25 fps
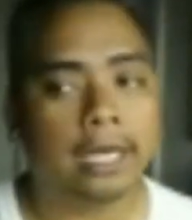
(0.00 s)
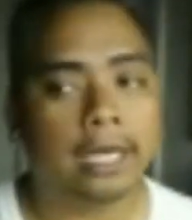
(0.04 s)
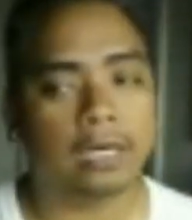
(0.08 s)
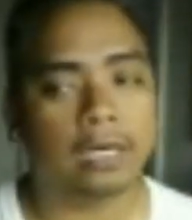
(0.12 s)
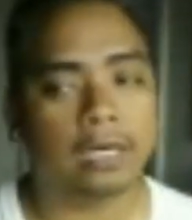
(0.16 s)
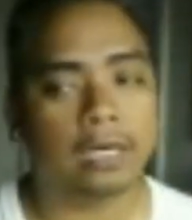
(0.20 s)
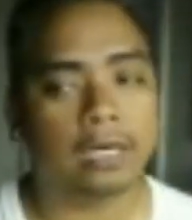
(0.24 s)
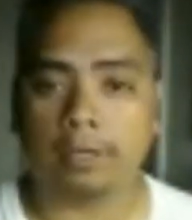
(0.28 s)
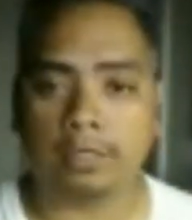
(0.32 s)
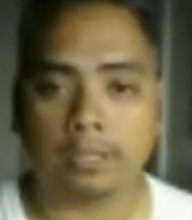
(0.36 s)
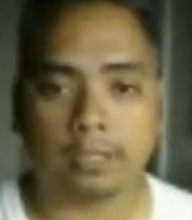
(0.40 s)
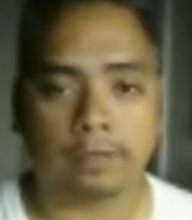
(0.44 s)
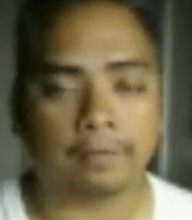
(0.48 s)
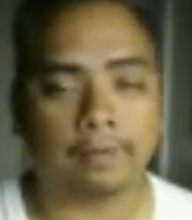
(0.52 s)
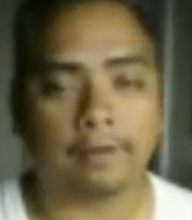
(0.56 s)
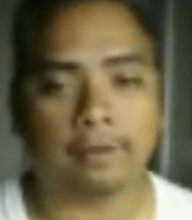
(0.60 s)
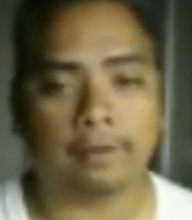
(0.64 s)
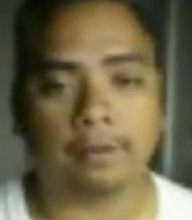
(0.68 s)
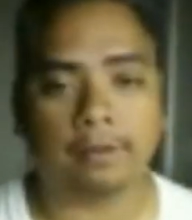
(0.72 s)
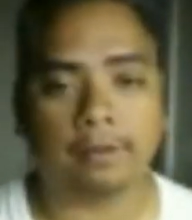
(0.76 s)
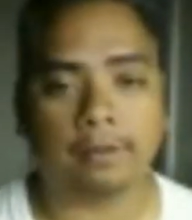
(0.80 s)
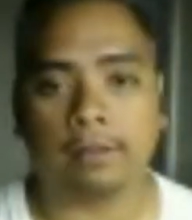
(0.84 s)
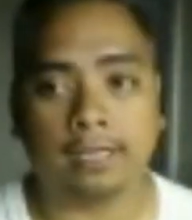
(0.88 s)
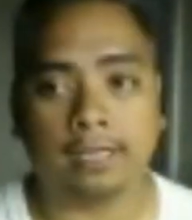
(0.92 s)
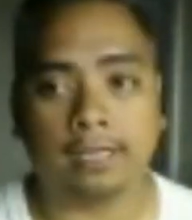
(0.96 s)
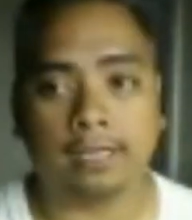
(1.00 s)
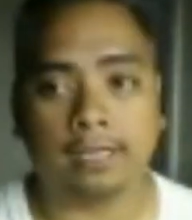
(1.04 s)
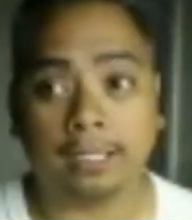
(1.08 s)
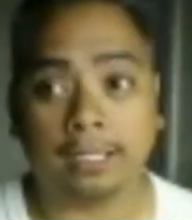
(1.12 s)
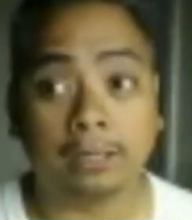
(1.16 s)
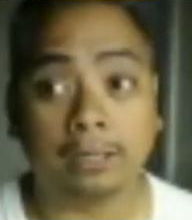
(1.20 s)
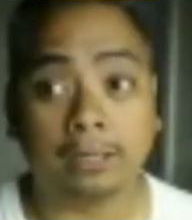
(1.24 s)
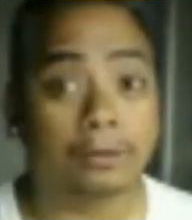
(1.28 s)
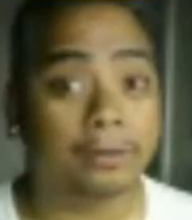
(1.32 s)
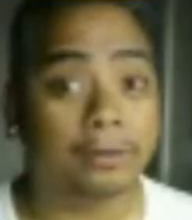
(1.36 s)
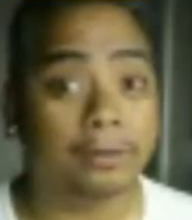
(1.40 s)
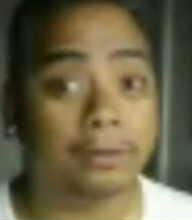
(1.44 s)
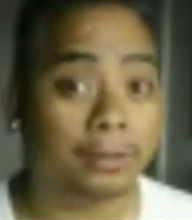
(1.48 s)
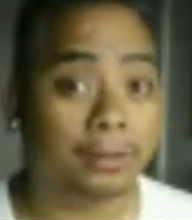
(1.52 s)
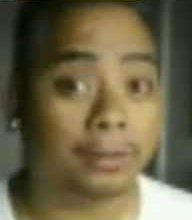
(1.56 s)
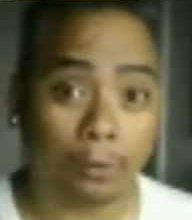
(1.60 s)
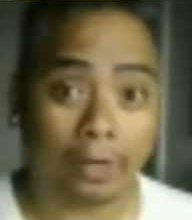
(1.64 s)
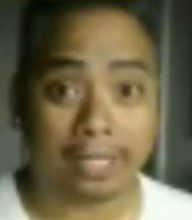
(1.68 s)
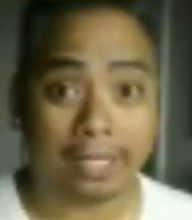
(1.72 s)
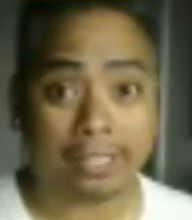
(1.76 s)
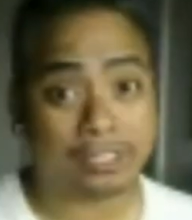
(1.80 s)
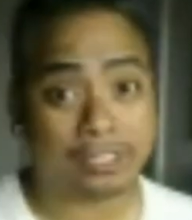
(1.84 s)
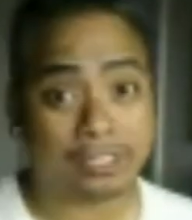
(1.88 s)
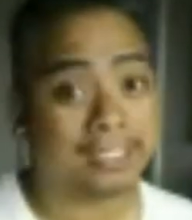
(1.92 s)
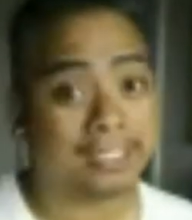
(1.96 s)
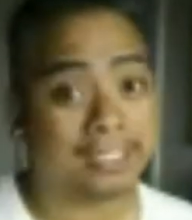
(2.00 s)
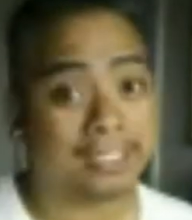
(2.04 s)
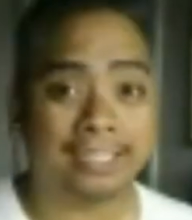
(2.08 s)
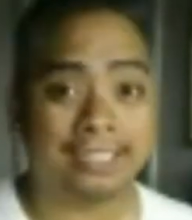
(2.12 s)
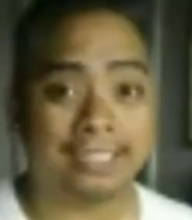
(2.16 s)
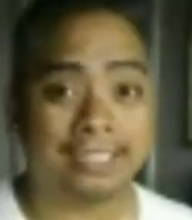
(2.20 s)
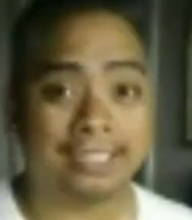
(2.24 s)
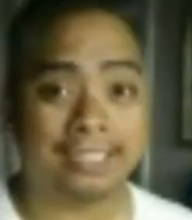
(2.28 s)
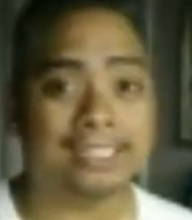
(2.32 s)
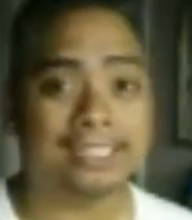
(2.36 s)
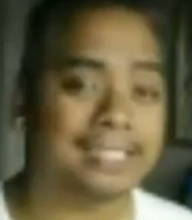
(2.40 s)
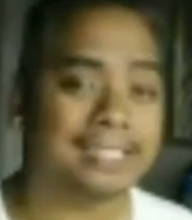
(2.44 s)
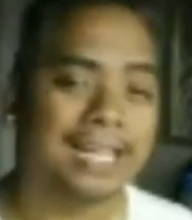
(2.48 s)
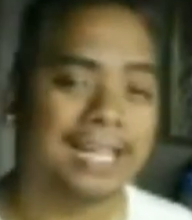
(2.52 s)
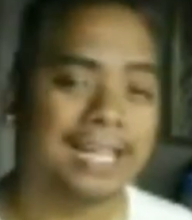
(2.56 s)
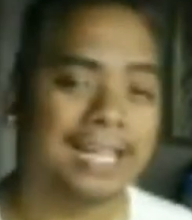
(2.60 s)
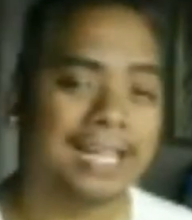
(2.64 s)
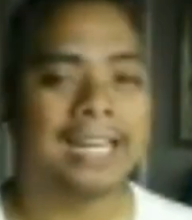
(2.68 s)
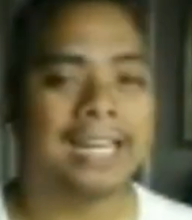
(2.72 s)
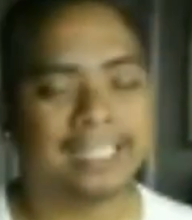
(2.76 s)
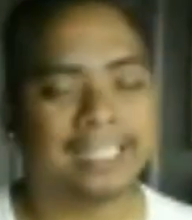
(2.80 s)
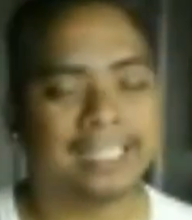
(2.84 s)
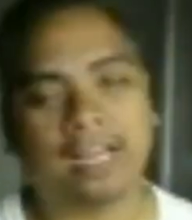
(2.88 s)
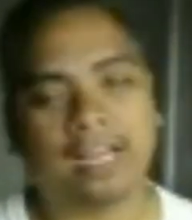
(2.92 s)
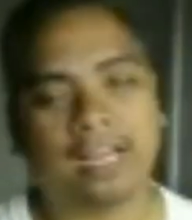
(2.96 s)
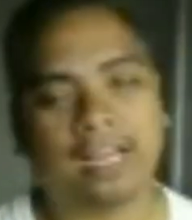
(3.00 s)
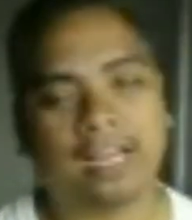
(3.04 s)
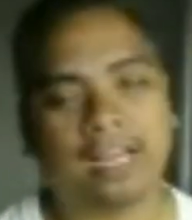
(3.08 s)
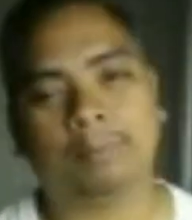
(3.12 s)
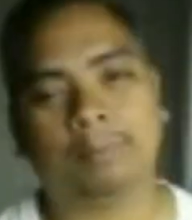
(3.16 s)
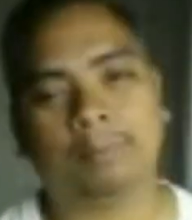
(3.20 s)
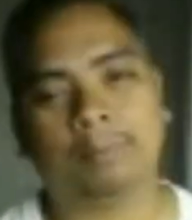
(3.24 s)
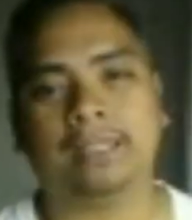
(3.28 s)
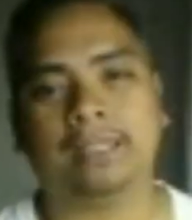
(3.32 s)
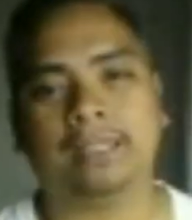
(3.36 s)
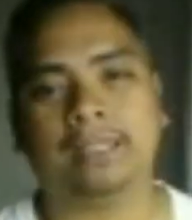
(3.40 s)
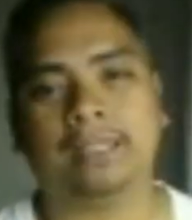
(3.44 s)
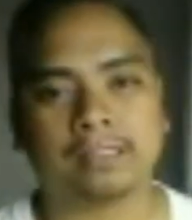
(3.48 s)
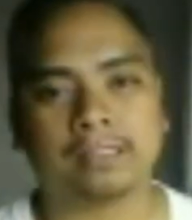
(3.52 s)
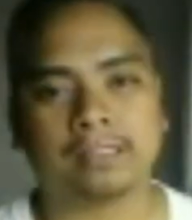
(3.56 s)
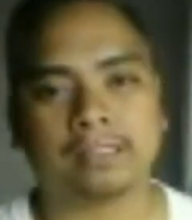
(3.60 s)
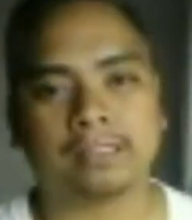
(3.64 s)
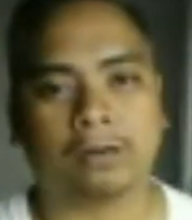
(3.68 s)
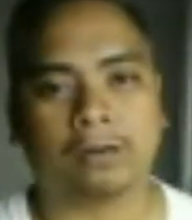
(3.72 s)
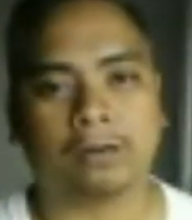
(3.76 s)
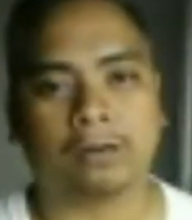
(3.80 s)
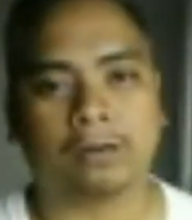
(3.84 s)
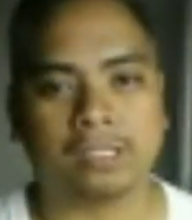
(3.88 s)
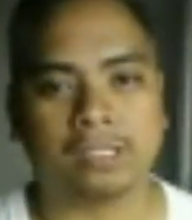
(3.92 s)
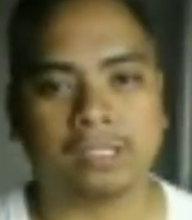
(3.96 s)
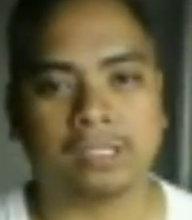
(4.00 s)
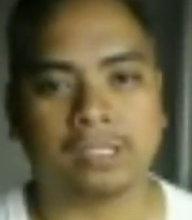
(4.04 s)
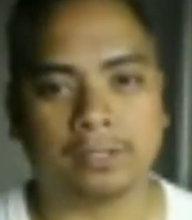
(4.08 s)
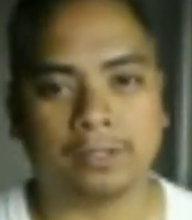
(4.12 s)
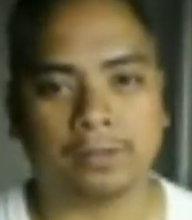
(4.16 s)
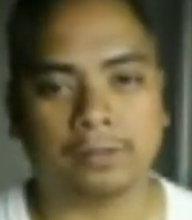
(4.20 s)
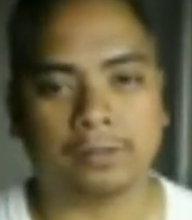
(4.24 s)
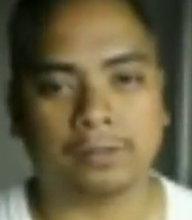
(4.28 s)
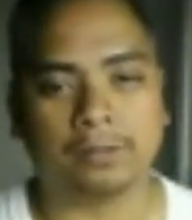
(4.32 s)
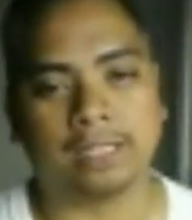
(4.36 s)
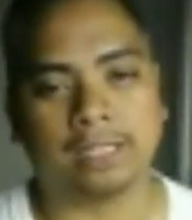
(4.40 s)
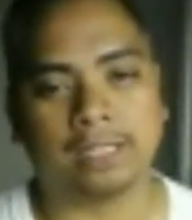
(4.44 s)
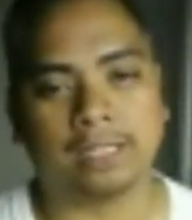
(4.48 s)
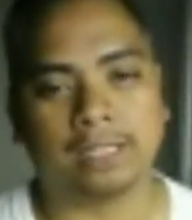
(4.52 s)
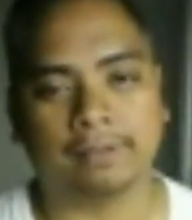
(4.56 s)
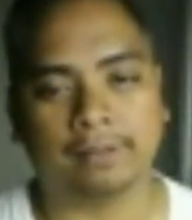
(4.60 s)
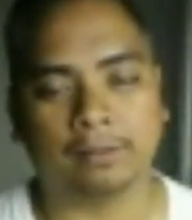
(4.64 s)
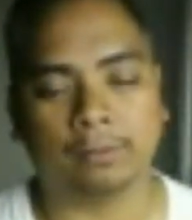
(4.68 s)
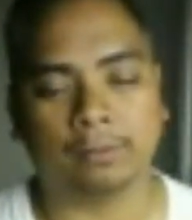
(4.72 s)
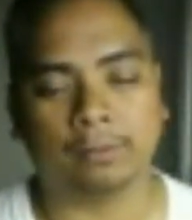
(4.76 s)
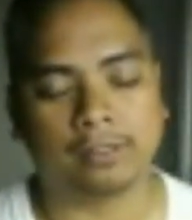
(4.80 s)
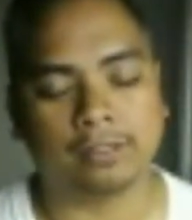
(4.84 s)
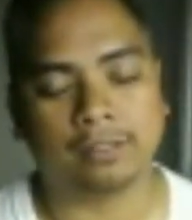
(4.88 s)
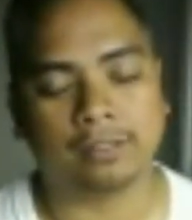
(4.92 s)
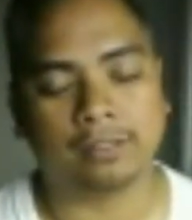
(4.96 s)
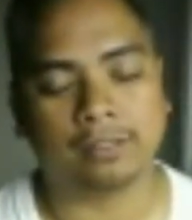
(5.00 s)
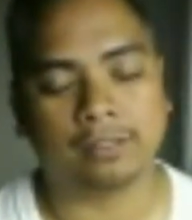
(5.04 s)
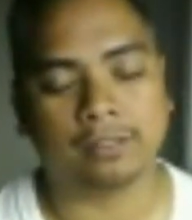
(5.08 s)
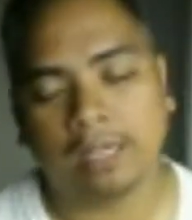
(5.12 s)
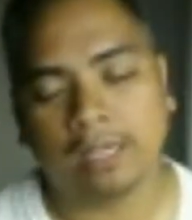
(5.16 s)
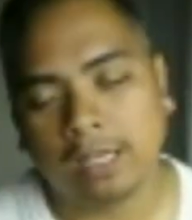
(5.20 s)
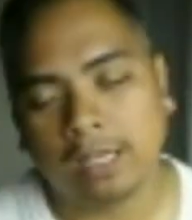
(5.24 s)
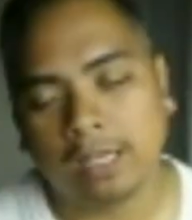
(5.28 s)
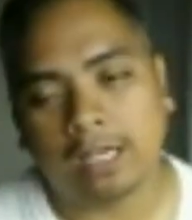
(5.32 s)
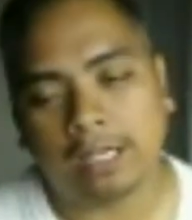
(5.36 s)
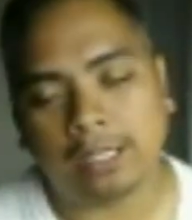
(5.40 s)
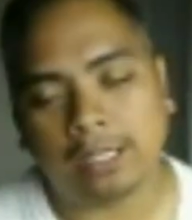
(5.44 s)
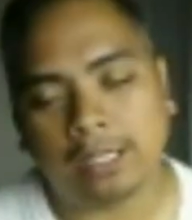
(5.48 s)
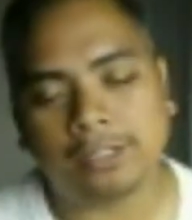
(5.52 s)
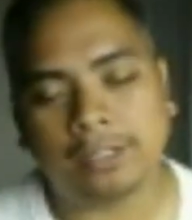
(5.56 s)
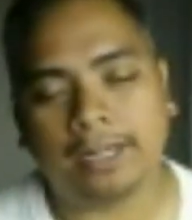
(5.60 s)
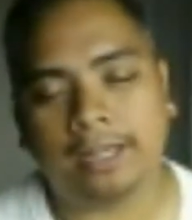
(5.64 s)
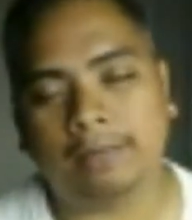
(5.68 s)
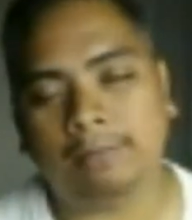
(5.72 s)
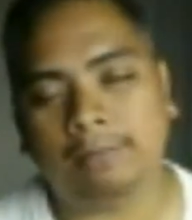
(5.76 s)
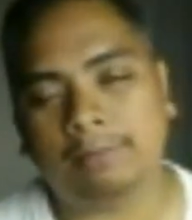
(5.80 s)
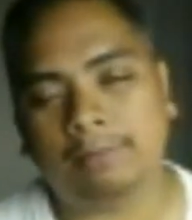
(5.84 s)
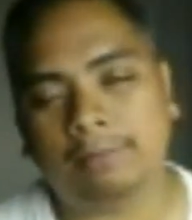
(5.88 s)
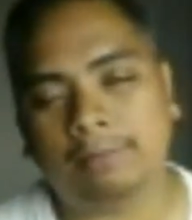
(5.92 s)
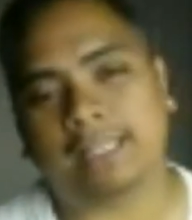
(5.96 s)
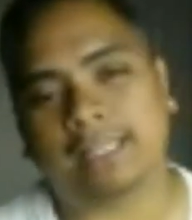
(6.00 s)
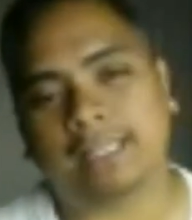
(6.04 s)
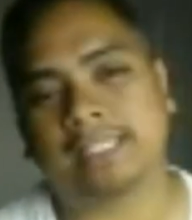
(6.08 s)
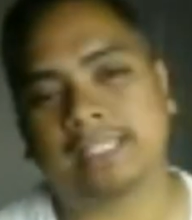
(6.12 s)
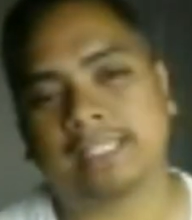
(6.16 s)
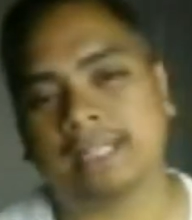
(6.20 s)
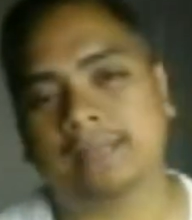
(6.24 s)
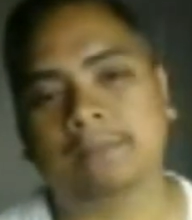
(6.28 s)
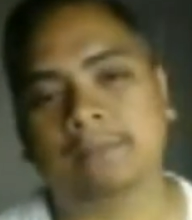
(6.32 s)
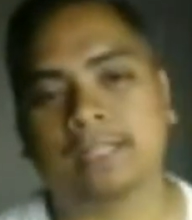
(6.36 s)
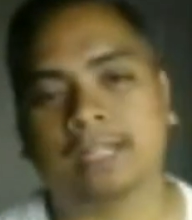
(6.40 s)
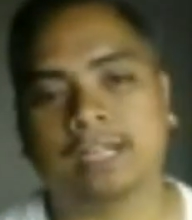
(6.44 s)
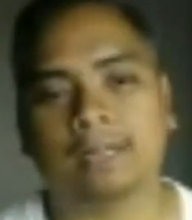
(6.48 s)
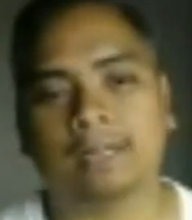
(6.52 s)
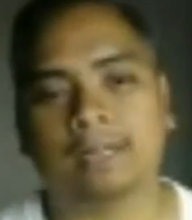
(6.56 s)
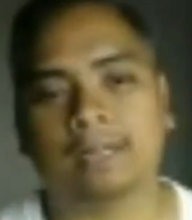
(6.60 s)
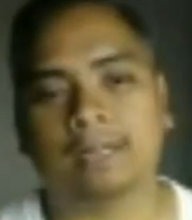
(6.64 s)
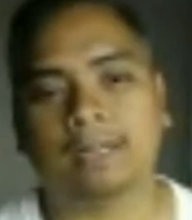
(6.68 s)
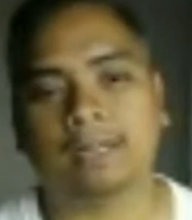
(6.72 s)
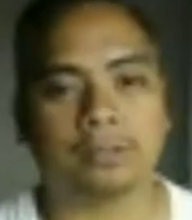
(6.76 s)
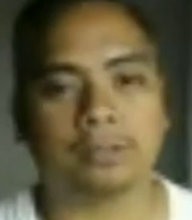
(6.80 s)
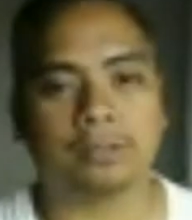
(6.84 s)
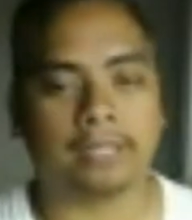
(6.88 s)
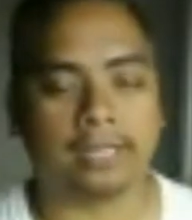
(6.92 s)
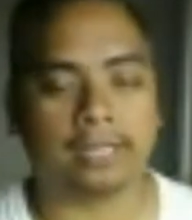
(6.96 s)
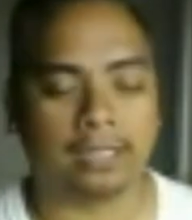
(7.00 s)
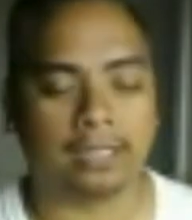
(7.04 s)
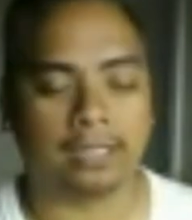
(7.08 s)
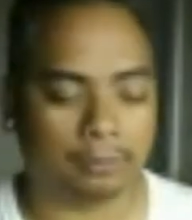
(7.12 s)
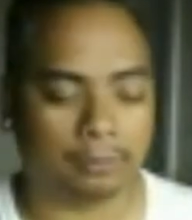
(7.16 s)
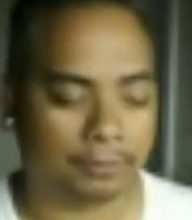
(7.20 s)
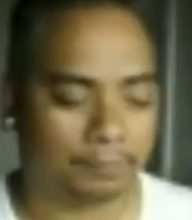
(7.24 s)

and a bunch of other things, including Wedge Antilles not being Star Wars Episode 7, which is a shame, but at the same time, it's understandable.